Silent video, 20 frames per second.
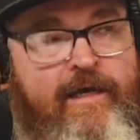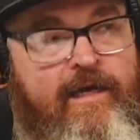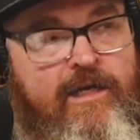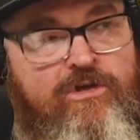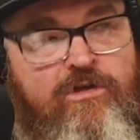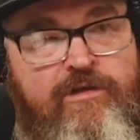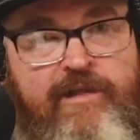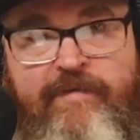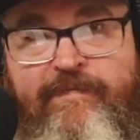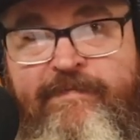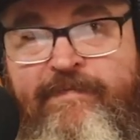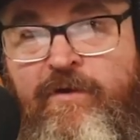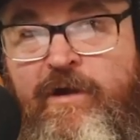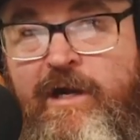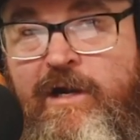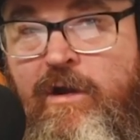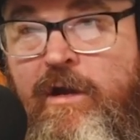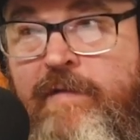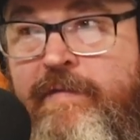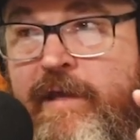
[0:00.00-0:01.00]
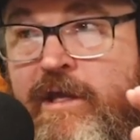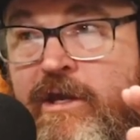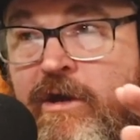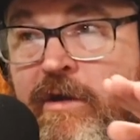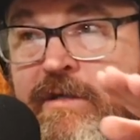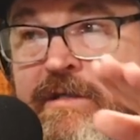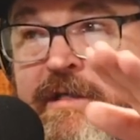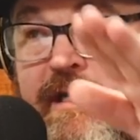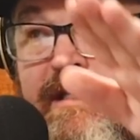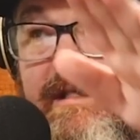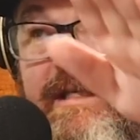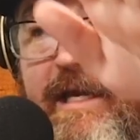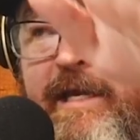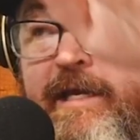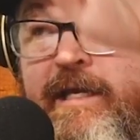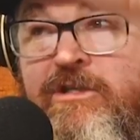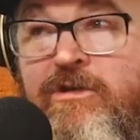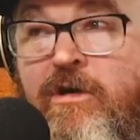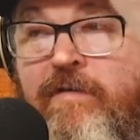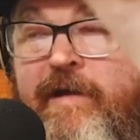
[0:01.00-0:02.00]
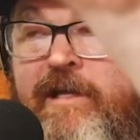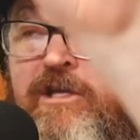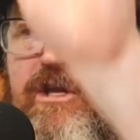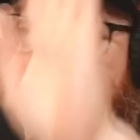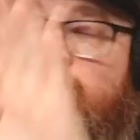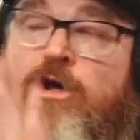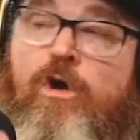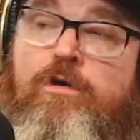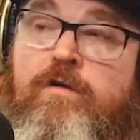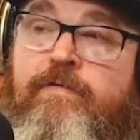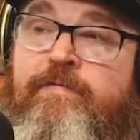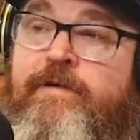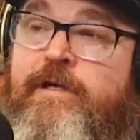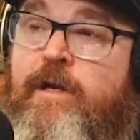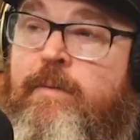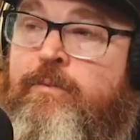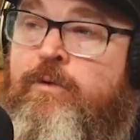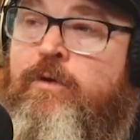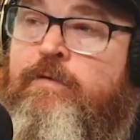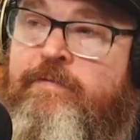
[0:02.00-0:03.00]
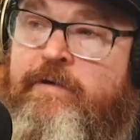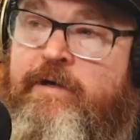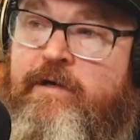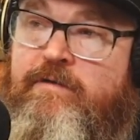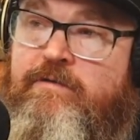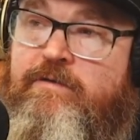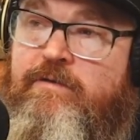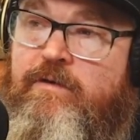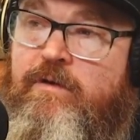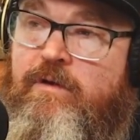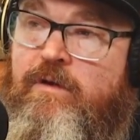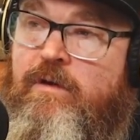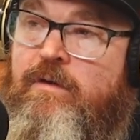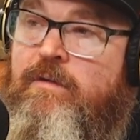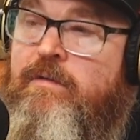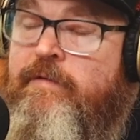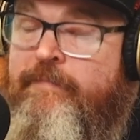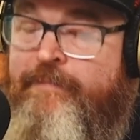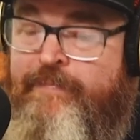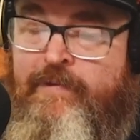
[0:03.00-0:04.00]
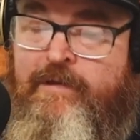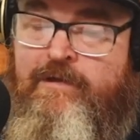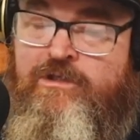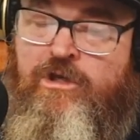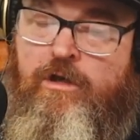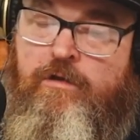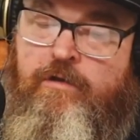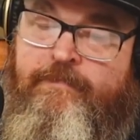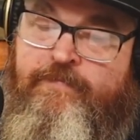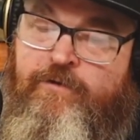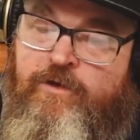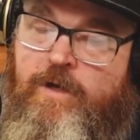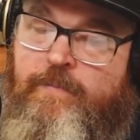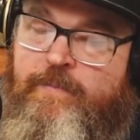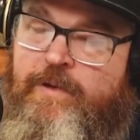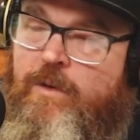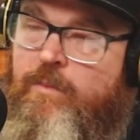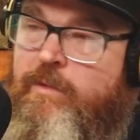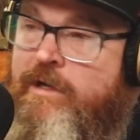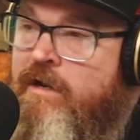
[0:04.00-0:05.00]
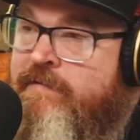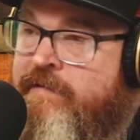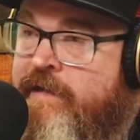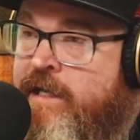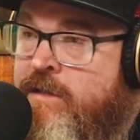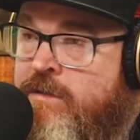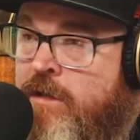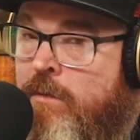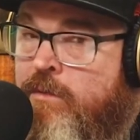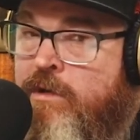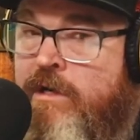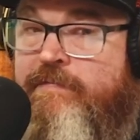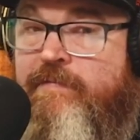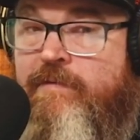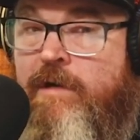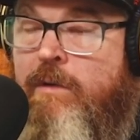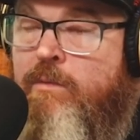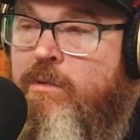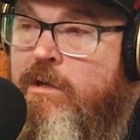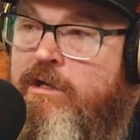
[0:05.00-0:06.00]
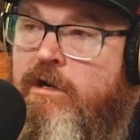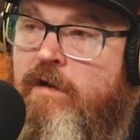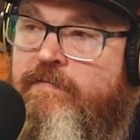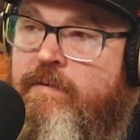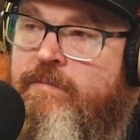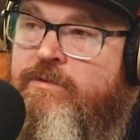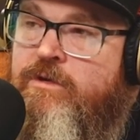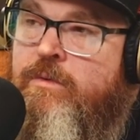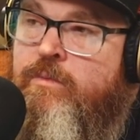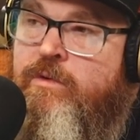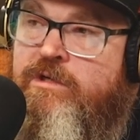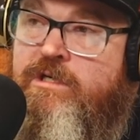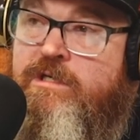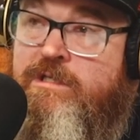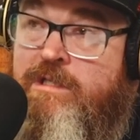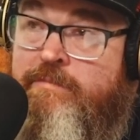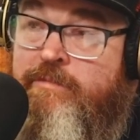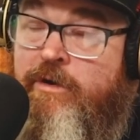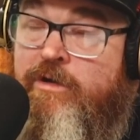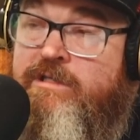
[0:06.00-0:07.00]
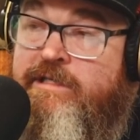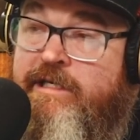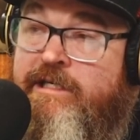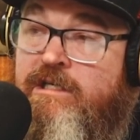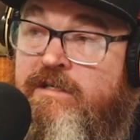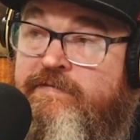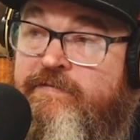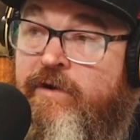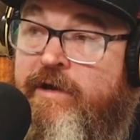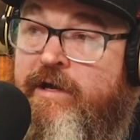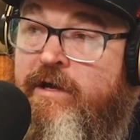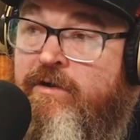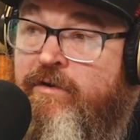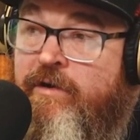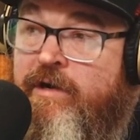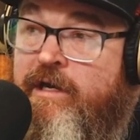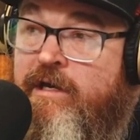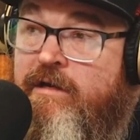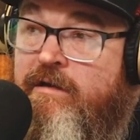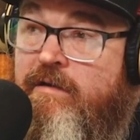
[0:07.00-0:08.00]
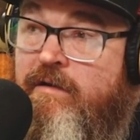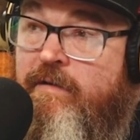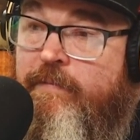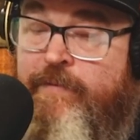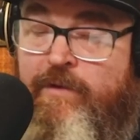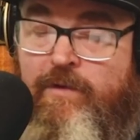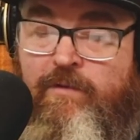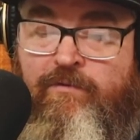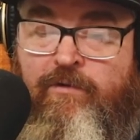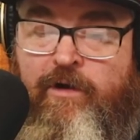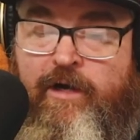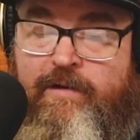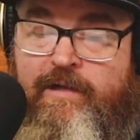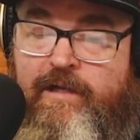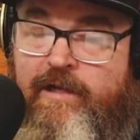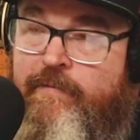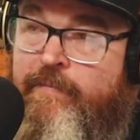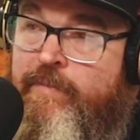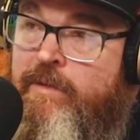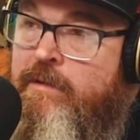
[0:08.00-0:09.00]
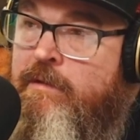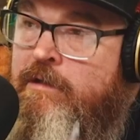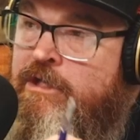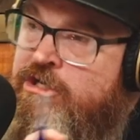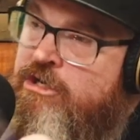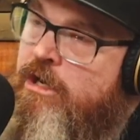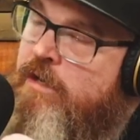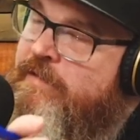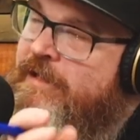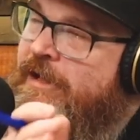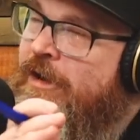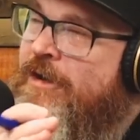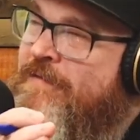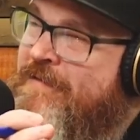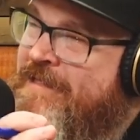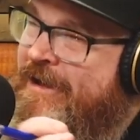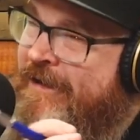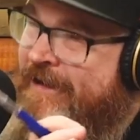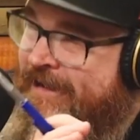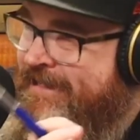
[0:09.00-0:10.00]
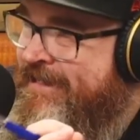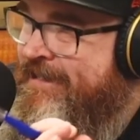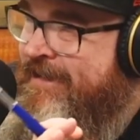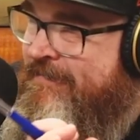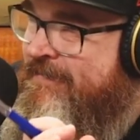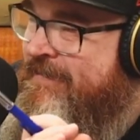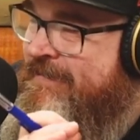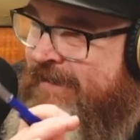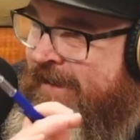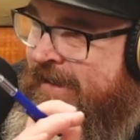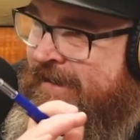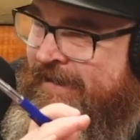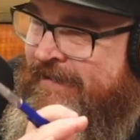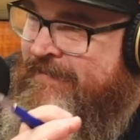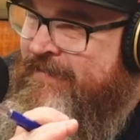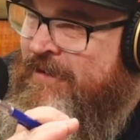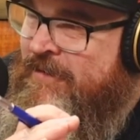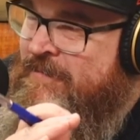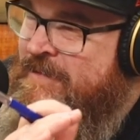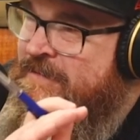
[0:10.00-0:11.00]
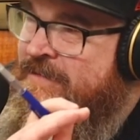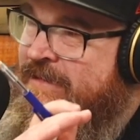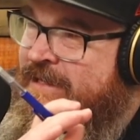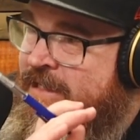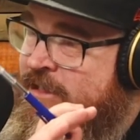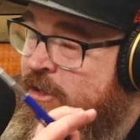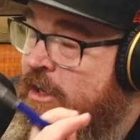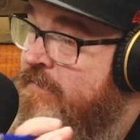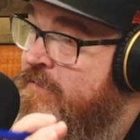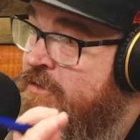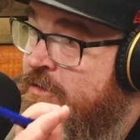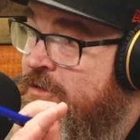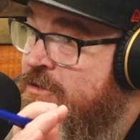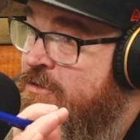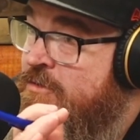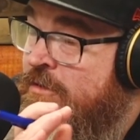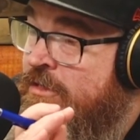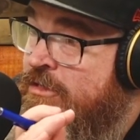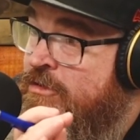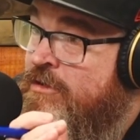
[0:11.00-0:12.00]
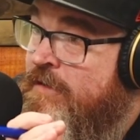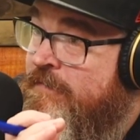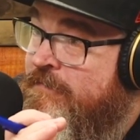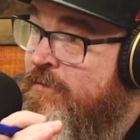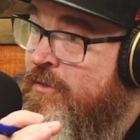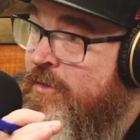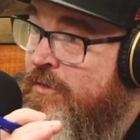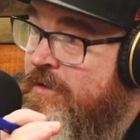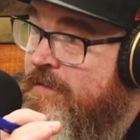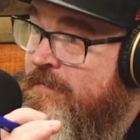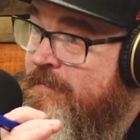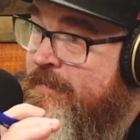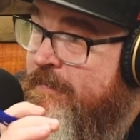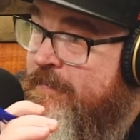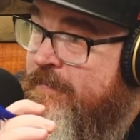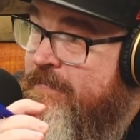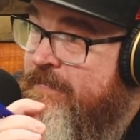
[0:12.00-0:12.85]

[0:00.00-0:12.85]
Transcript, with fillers: and it's mm. got that flight line that goes and it takes off and you know you've hit it perfect. Yeah. So if you could pick one of these, I want to I want to know from you which is the most satisfying in cricket, right? Do you know that over the I see? I've, i I remember this. The over you scored thirty four in.